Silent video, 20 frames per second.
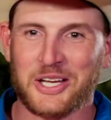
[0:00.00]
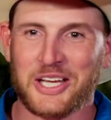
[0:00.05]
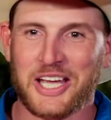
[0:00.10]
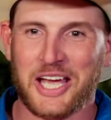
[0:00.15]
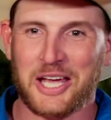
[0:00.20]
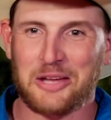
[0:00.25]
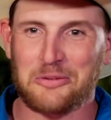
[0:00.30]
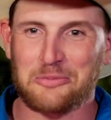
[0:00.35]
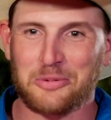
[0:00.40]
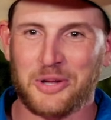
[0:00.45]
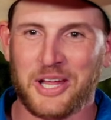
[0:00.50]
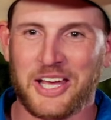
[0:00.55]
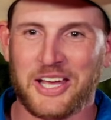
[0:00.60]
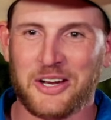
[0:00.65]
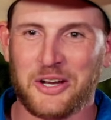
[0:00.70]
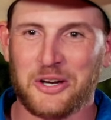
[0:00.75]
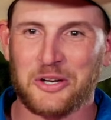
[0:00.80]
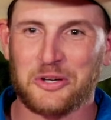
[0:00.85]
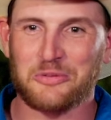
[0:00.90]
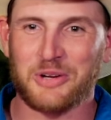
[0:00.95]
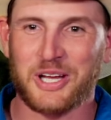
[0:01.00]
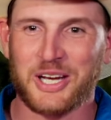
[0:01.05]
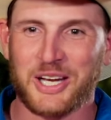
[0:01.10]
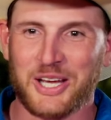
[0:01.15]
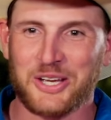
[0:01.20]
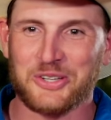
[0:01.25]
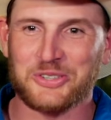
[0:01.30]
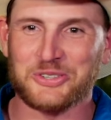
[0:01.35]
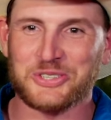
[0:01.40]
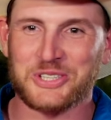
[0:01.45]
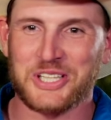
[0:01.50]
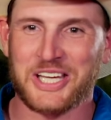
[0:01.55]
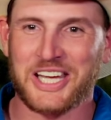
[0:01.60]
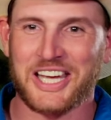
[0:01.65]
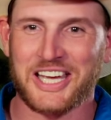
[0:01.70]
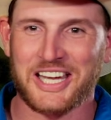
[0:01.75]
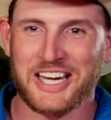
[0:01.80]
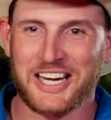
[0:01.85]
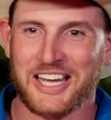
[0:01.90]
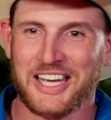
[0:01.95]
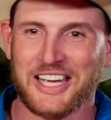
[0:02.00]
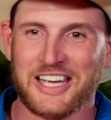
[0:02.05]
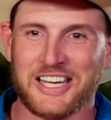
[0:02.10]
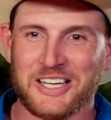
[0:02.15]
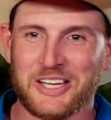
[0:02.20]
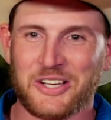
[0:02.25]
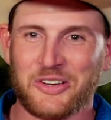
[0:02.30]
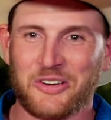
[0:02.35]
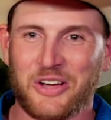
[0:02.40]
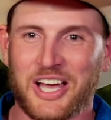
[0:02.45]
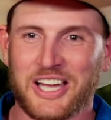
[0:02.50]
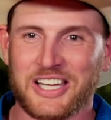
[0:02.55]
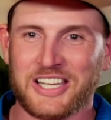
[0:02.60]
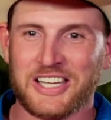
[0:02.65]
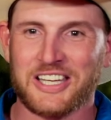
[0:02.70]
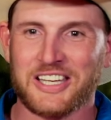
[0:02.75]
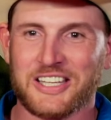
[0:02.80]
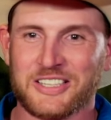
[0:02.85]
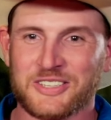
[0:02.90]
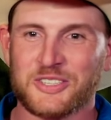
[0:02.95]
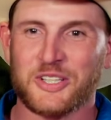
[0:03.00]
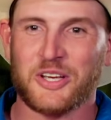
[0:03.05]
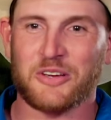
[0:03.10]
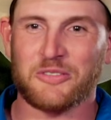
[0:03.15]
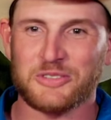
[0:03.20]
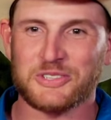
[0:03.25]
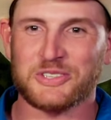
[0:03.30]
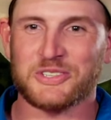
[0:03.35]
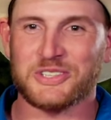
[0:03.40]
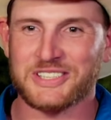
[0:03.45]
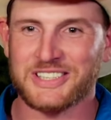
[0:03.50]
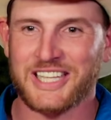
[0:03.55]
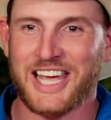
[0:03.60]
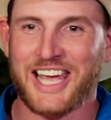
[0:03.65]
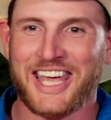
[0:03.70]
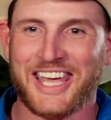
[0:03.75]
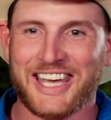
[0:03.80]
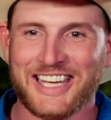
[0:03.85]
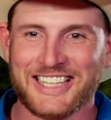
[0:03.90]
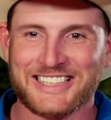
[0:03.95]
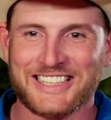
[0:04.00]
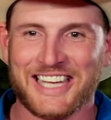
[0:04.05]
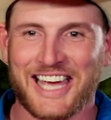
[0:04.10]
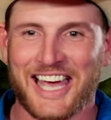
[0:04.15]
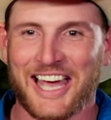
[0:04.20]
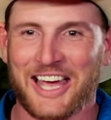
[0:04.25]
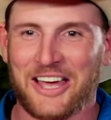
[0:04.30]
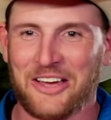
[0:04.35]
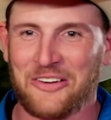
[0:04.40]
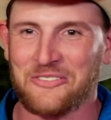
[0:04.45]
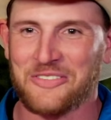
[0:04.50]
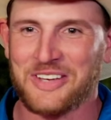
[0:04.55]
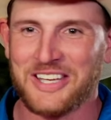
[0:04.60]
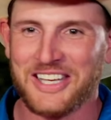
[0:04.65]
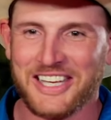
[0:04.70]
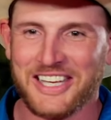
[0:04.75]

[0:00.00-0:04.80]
game playing under my nose again, and I had no idea. So that was the second time,